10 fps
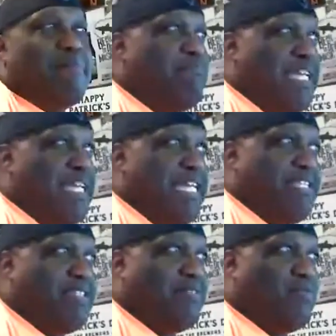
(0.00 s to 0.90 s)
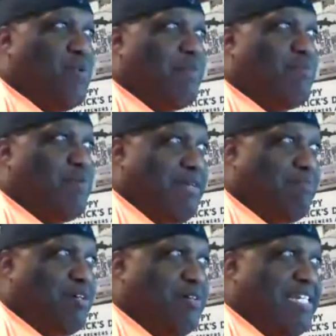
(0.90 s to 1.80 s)
me and Ethan, Warped
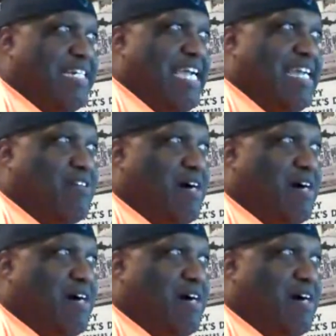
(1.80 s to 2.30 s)
Wing Brewing in Dayton,